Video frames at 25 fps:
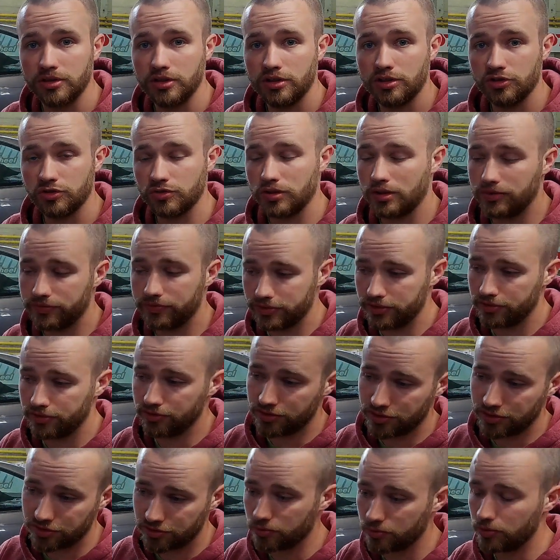So I found
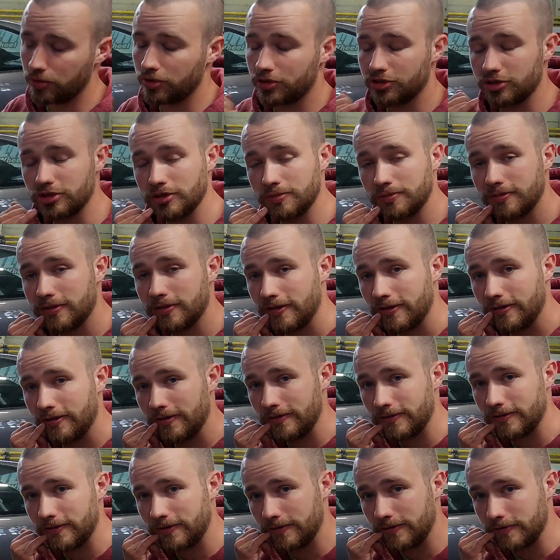this workshop,
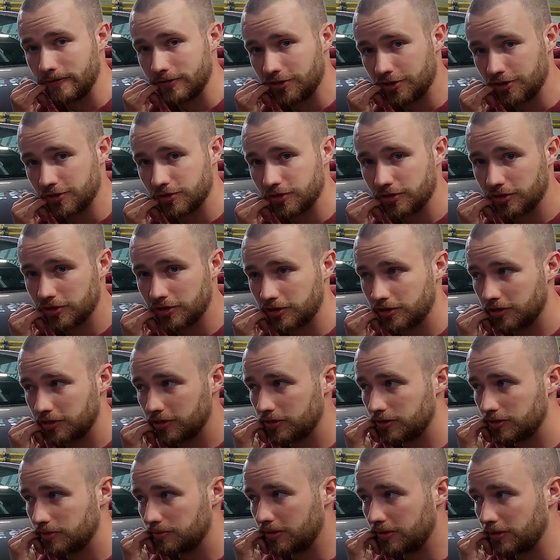which is
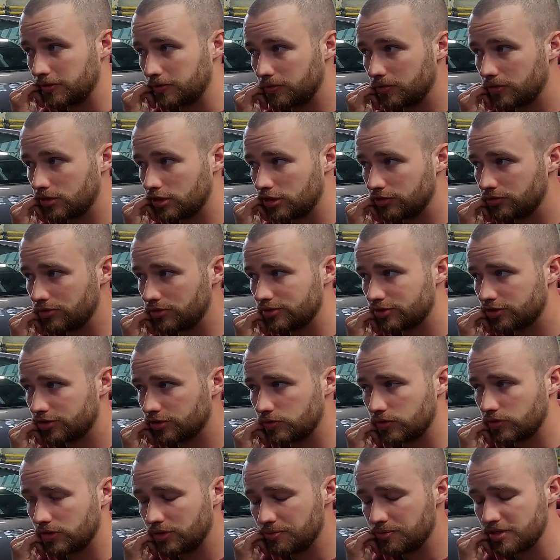about 100
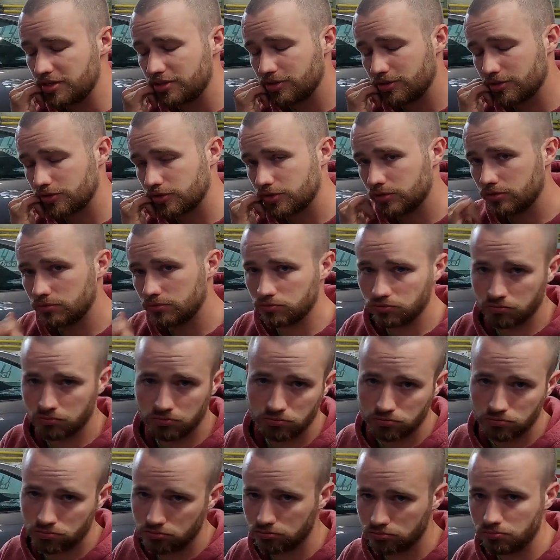square meters,
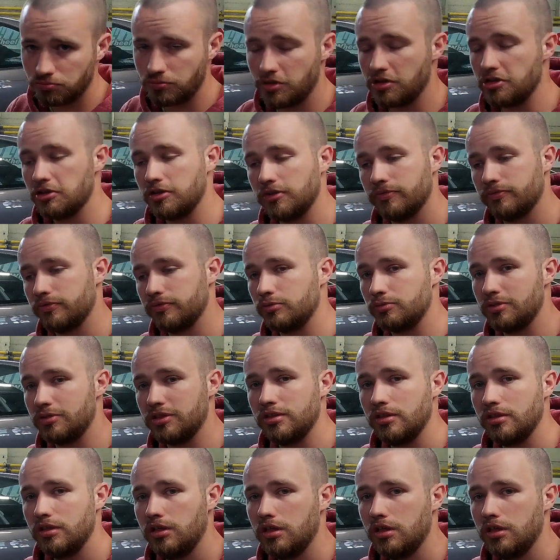big enough for me.